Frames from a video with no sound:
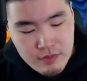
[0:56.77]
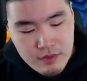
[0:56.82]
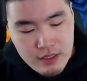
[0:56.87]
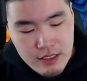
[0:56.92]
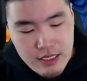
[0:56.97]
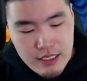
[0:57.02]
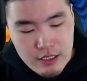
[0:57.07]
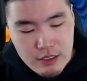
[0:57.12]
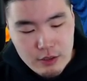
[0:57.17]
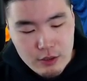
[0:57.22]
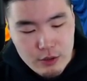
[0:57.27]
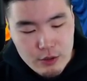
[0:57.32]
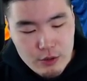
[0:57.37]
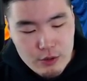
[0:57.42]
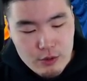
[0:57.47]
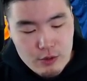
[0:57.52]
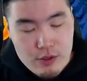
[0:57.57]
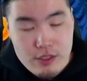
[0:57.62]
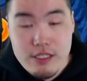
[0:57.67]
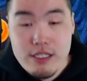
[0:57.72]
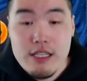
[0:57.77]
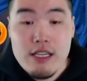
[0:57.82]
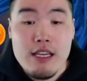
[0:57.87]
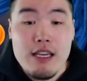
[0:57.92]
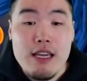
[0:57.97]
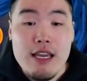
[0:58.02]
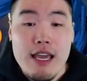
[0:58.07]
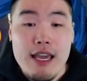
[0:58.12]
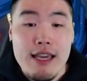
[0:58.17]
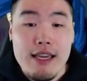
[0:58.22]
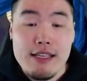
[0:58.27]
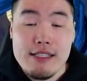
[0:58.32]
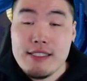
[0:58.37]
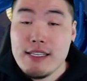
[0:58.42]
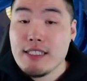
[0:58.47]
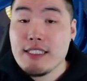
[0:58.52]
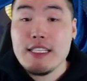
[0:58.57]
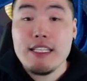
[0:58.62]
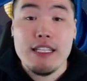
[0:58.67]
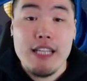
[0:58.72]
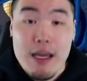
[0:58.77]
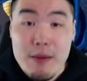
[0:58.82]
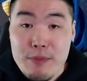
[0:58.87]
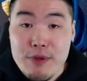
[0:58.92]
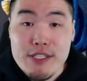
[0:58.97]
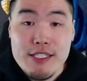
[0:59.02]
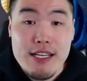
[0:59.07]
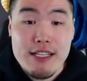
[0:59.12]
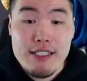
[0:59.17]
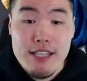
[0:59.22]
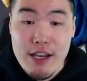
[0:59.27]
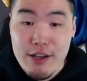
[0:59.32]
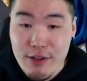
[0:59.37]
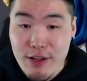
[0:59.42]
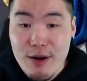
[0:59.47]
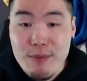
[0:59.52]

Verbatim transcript: includes a 69% LR